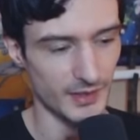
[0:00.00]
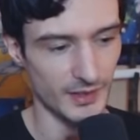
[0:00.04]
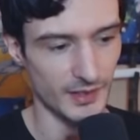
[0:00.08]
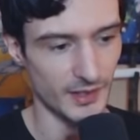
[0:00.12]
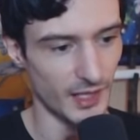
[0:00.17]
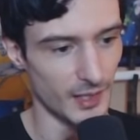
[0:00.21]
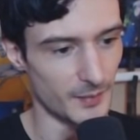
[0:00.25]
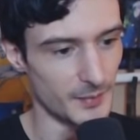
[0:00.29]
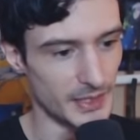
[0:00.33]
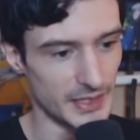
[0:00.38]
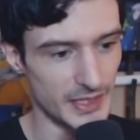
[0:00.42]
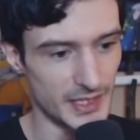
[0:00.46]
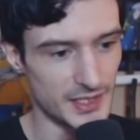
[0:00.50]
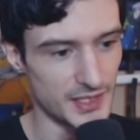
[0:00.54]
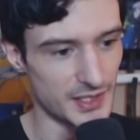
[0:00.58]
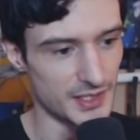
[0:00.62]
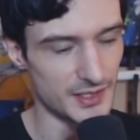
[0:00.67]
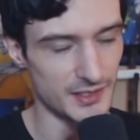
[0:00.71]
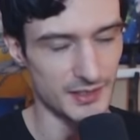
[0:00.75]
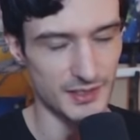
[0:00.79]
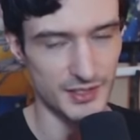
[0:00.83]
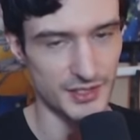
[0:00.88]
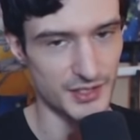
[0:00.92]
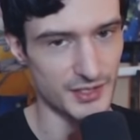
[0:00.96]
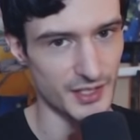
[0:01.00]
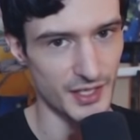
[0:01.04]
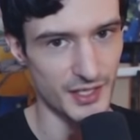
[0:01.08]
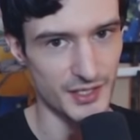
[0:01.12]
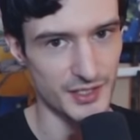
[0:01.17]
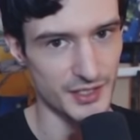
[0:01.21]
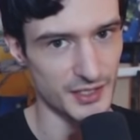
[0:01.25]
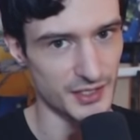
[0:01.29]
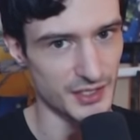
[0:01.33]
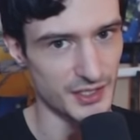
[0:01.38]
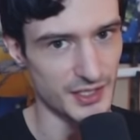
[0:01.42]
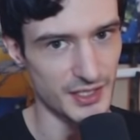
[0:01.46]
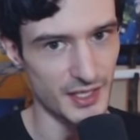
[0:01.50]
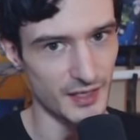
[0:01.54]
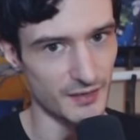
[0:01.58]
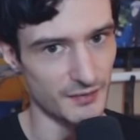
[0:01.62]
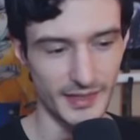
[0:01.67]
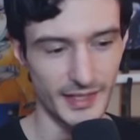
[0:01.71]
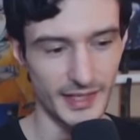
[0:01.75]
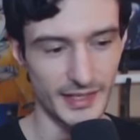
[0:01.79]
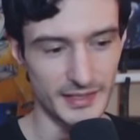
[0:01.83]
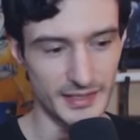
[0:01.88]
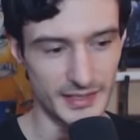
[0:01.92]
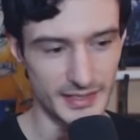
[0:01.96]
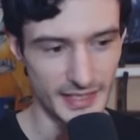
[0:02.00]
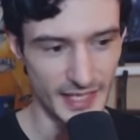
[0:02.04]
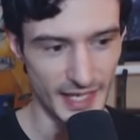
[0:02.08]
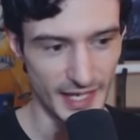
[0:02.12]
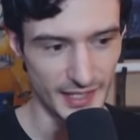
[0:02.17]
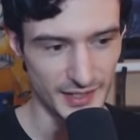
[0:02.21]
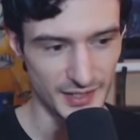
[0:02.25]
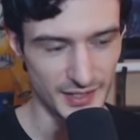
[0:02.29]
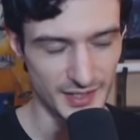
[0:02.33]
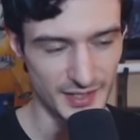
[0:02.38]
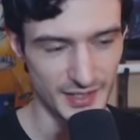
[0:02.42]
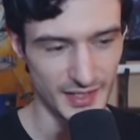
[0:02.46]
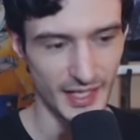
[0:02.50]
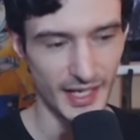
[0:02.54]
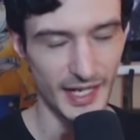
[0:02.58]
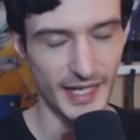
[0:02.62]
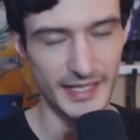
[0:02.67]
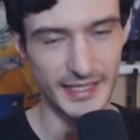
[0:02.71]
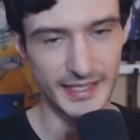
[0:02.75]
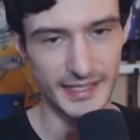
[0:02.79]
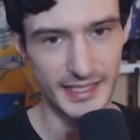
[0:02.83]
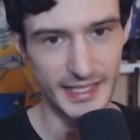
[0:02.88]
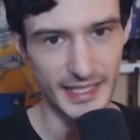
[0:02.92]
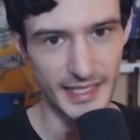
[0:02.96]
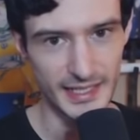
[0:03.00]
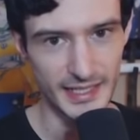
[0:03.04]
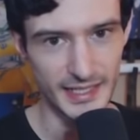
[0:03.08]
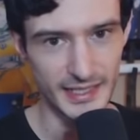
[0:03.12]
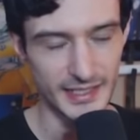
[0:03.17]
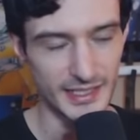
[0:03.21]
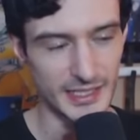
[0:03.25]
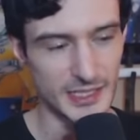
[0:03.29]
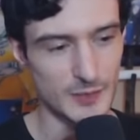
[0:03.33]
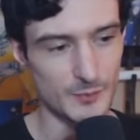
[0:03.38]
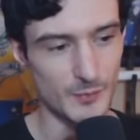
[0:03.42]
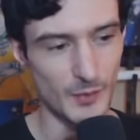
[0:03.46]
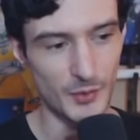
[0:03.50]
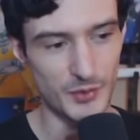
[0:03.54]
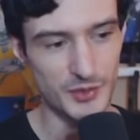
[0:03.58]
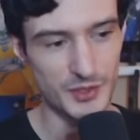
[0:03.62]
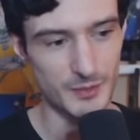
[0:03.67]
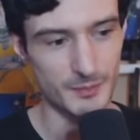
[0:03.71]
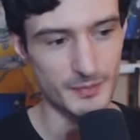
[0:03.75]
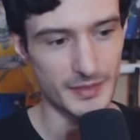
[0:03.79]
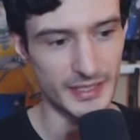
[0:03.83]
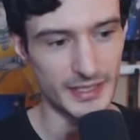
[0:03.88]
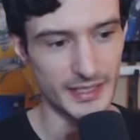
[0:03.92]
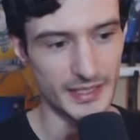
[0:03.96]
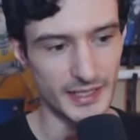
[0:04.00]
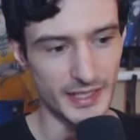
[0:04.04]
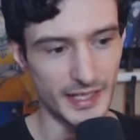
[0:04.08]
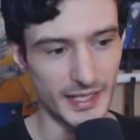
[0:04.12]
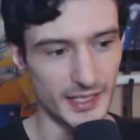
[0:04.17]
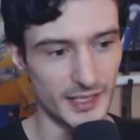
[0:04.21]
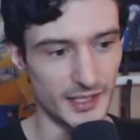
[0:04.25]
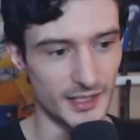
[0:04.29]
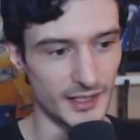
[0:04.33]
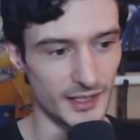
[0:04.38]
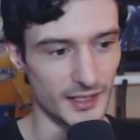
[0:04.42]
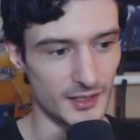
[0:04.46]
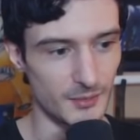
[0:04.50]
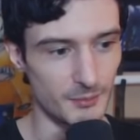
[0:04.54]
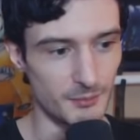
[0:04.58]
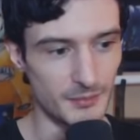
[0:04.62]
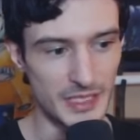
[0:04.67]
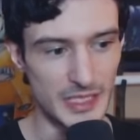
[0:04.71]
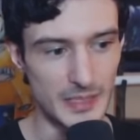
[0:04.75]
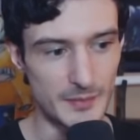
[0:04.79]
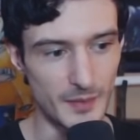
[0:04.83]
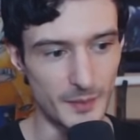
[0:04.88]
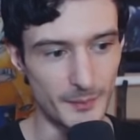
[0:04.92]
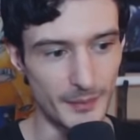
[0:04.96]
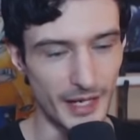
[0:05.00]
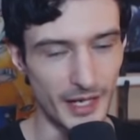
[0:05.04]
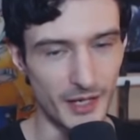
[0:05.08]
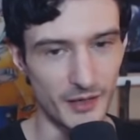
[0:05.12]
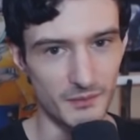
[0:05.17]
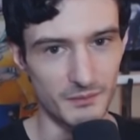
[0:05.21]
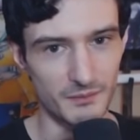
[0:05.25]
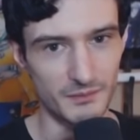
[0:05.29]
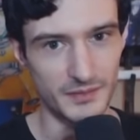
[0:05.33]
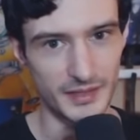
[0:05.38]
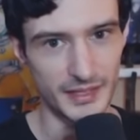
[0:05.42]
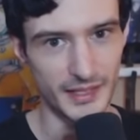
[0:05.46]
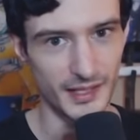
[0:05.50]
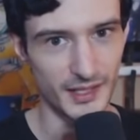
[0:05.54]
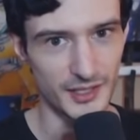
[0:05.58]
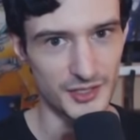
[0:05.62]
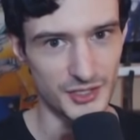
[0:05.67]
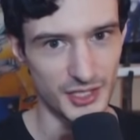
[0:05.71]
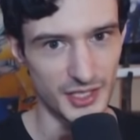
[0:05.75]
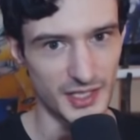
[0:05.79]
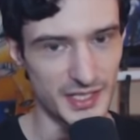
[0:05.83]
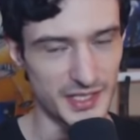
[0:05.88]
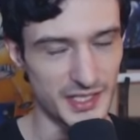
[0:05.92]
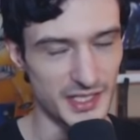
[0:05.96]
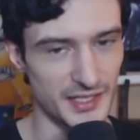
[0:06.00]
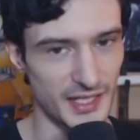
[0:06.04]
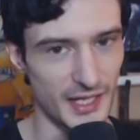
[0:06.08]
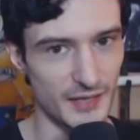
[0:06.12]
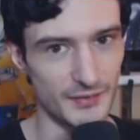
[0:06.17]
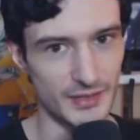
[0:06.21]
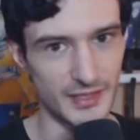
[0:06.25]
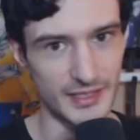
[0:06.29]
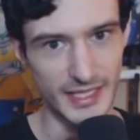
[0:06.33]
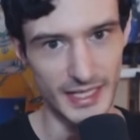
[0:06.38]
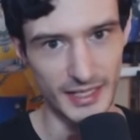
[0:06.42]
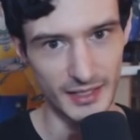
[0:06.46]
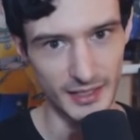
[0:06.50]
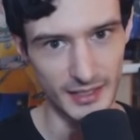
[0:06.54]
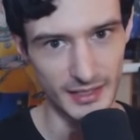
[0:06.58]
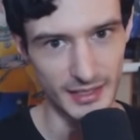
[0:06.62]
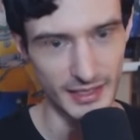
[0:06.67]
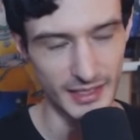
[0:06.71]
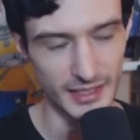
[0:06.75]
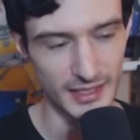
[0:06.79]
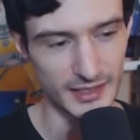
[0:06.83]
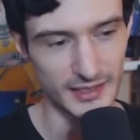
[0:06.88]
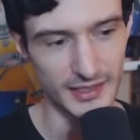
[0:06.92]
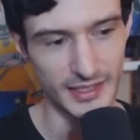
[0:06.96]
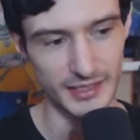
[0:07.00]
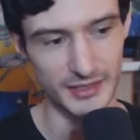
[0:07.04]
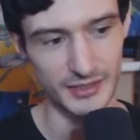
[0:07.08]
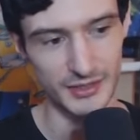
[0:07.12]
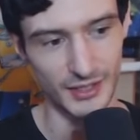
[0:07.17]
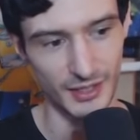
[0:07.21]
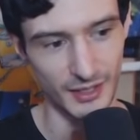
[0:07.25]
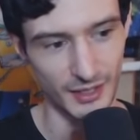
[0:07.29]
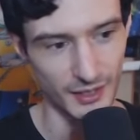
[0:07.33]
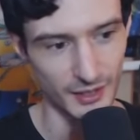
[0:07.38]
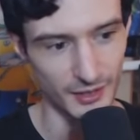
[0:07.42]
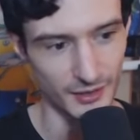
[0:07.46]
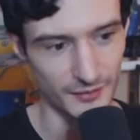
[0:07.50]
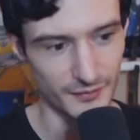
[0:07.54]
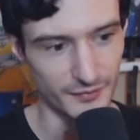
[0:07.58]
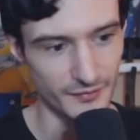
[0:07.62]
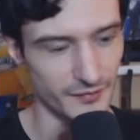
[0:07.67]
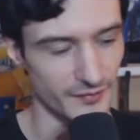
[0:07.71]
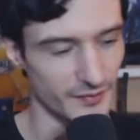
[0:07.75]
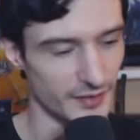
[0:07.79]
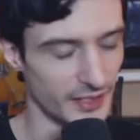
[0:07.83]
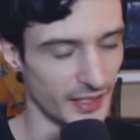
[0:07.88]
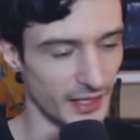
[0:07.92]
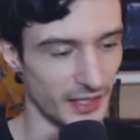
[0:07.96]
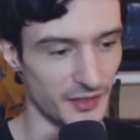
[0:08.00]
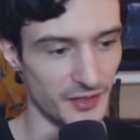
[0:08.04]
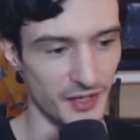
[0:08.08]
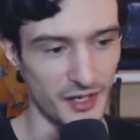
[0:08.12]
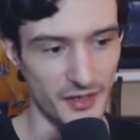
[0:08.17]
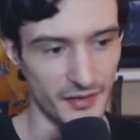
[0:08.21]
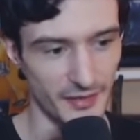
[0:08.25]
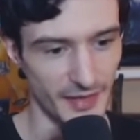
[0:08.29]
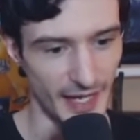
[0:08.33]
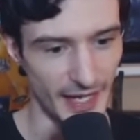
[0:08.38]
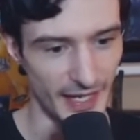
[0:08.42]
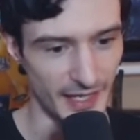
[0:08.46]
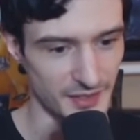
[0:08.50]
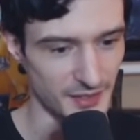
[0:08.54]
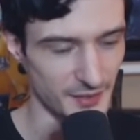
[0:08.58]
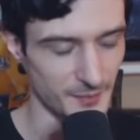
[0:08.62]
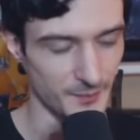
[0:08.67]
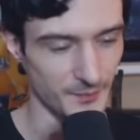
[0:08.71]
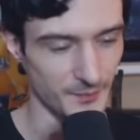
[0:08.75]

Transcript: I mean, this is disgusting stuff. And yes, I get it. It's supposed to be a meme about Neon Genesis Evangelion and NERV and all that.